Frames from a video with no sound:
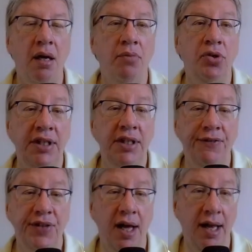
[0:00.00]

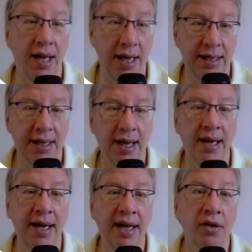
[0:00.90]
Motifs are like
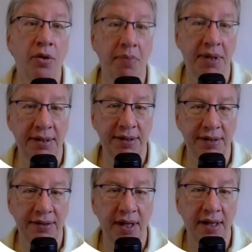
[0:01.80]
Lego
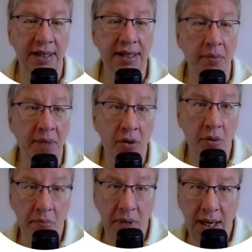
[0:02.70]
pieces. They can be
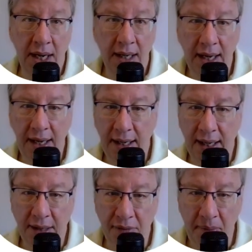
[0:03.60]
combined and
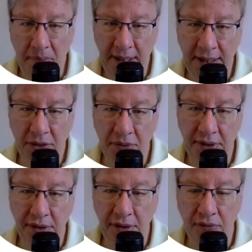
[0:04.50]
replaced
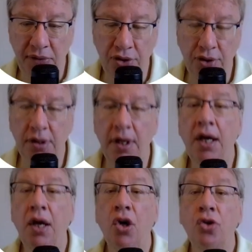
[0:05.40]
within a region
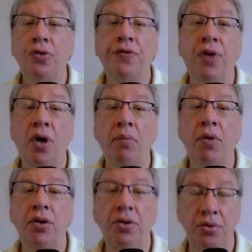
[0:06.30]
to
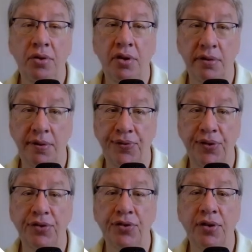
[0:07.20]
form new
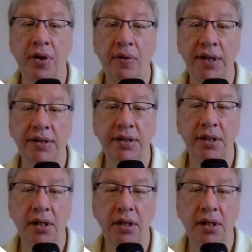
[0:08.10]
coherent stories.